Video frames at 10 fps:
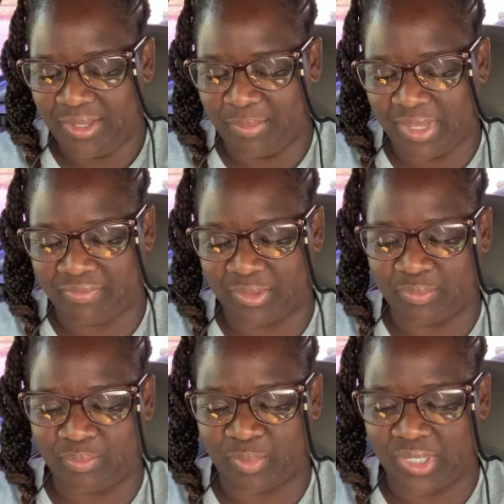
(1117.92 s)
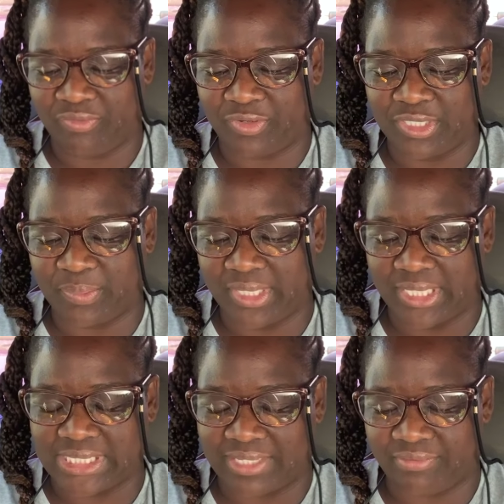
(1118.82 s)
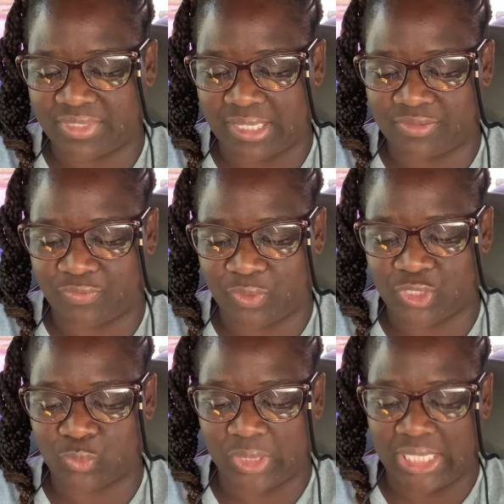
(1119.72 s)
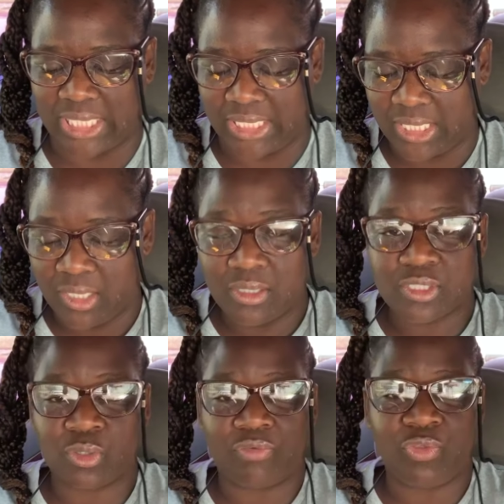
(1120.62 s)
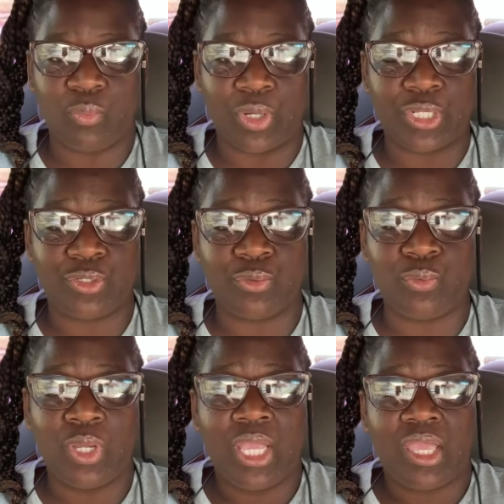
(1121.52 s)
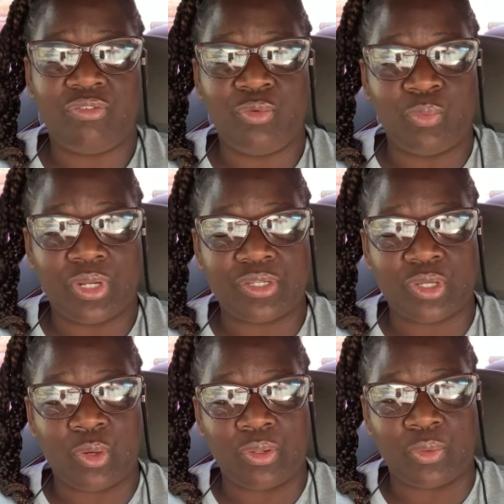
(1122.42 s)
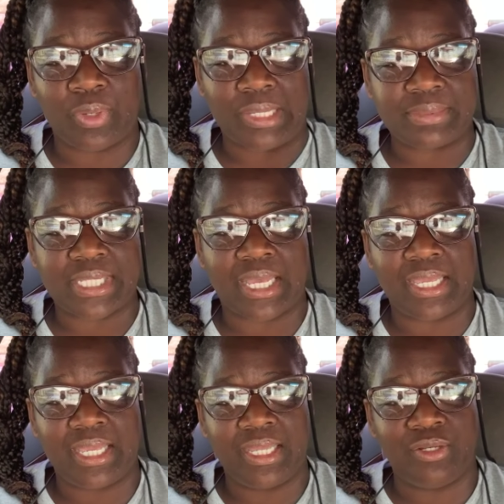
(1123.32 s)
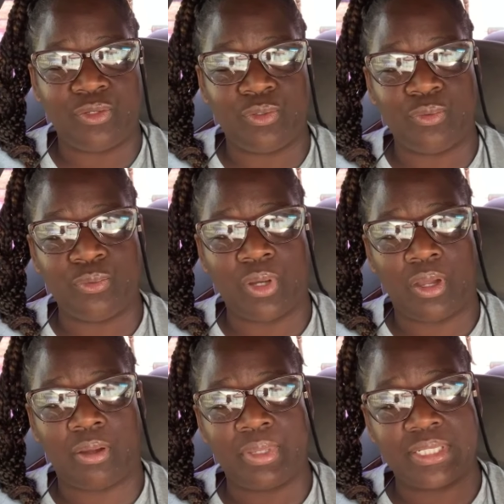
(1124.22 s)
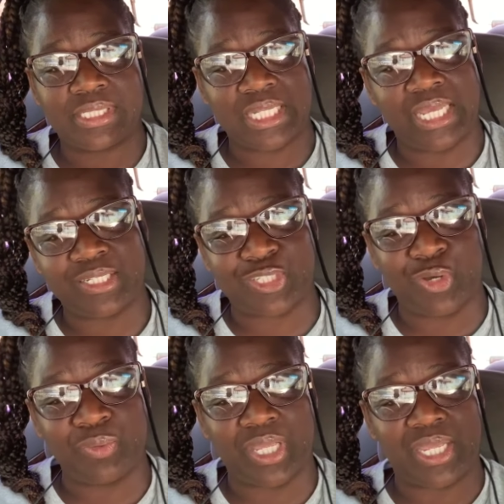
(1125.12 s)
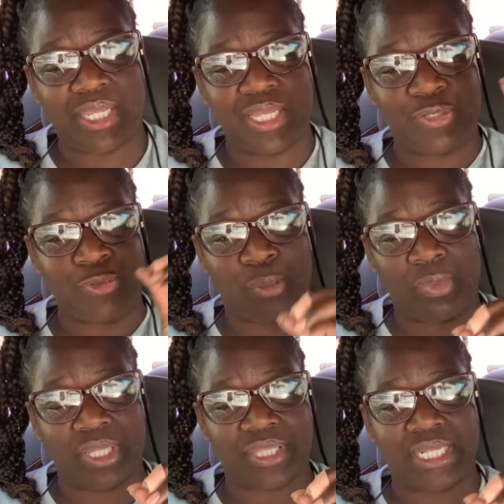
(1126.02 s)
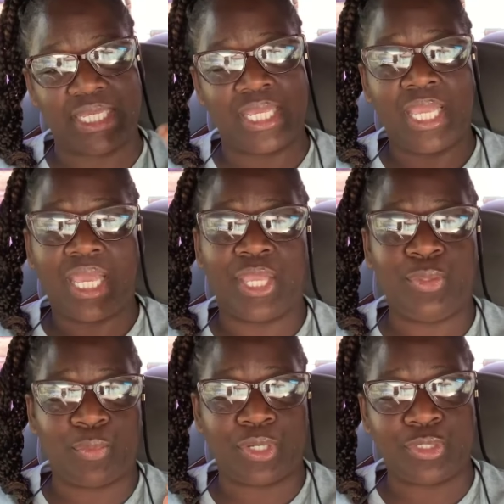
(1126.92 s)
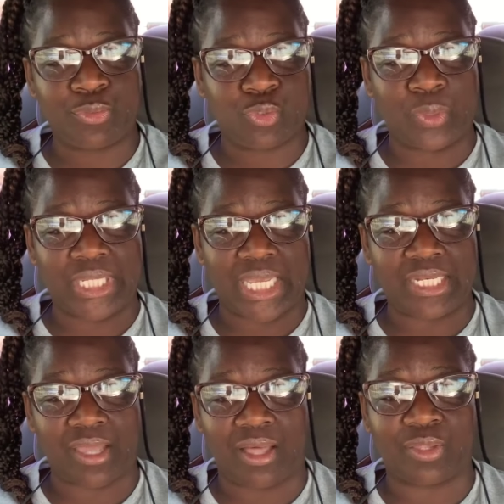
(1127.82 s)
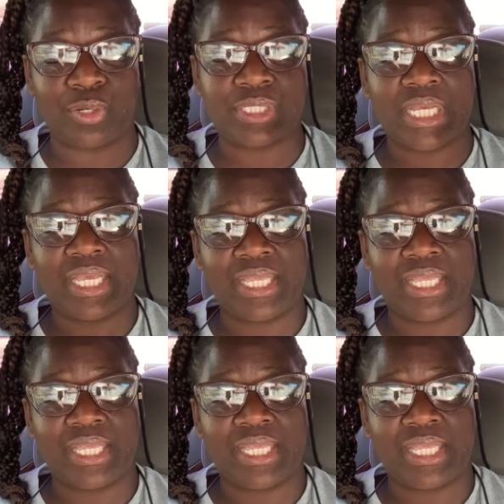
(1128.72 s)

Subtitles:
I'm having a brain freeze, but yeah, 7 times 4 is 28. So if you wanted to go on the website and do and select donate and do a monthly, and you want to do $28,